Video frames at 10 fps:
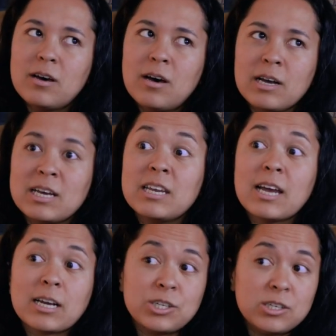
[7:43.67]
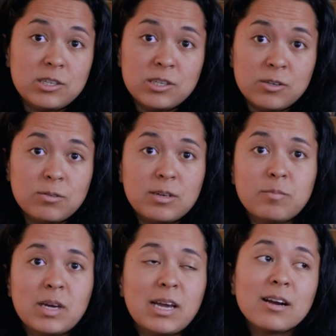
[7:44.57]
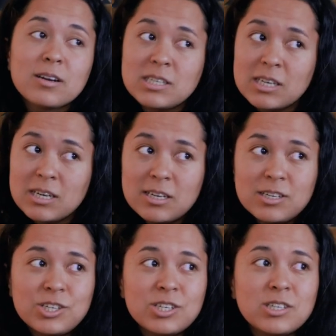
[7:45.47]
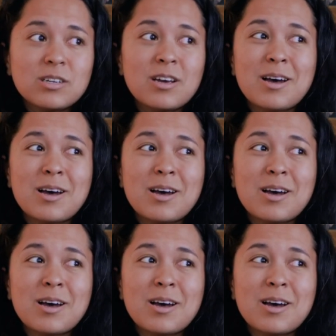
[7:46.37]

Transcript: a connection to in my heritage.